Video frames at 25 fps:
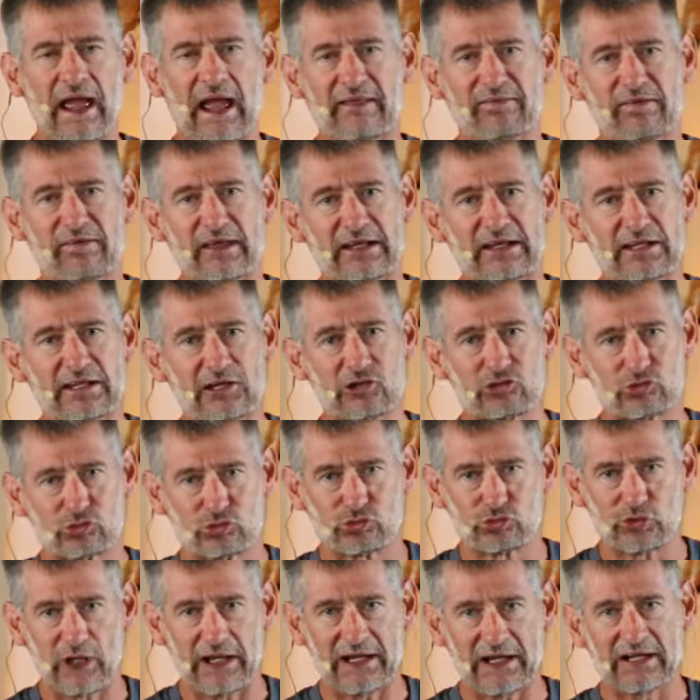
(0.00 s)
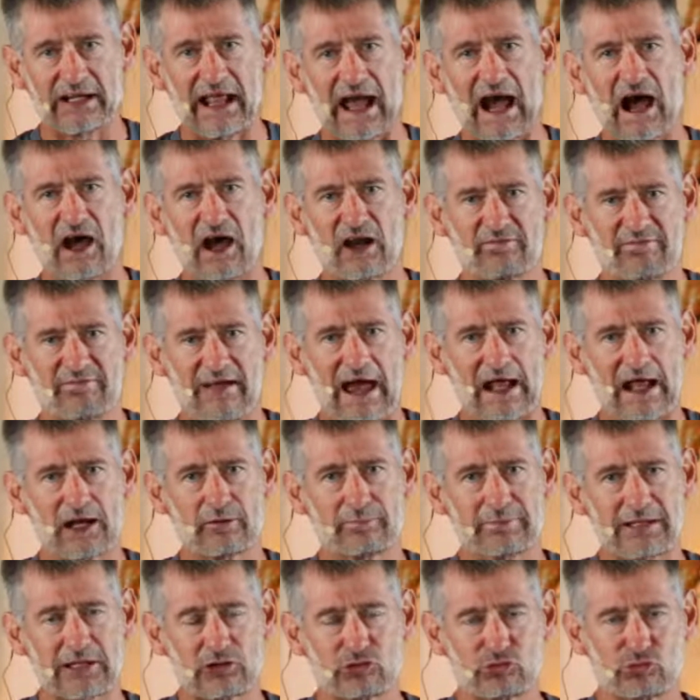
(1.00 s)
And then he created out of
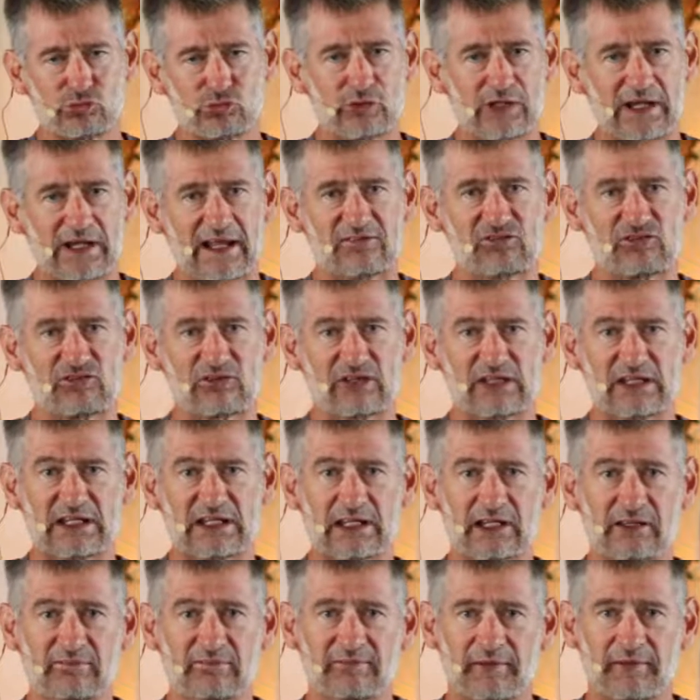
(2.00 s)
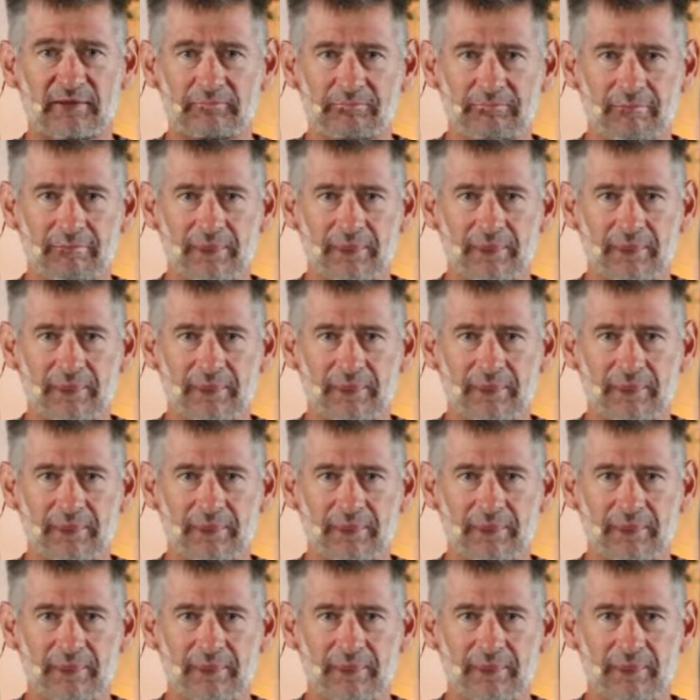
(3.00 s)
Adam, he creates Eve.